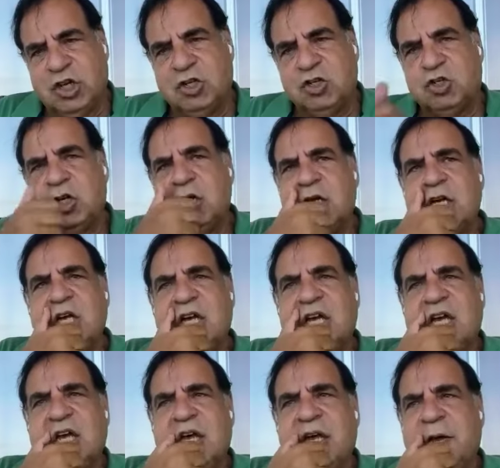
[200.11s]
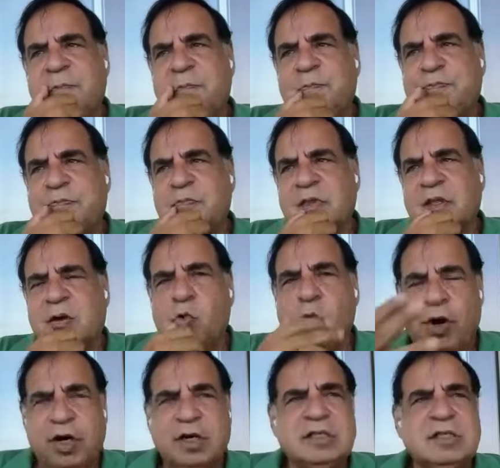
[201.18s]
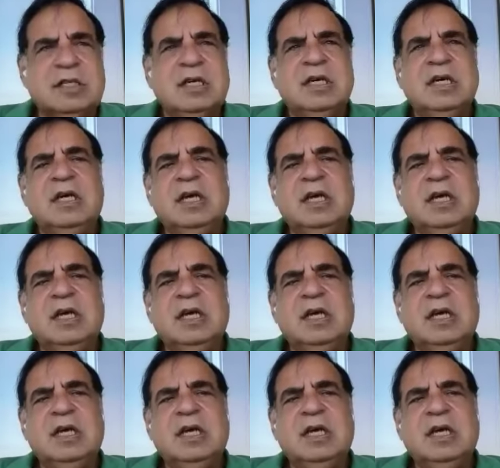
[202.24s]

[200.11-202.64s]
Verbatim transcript: change um, works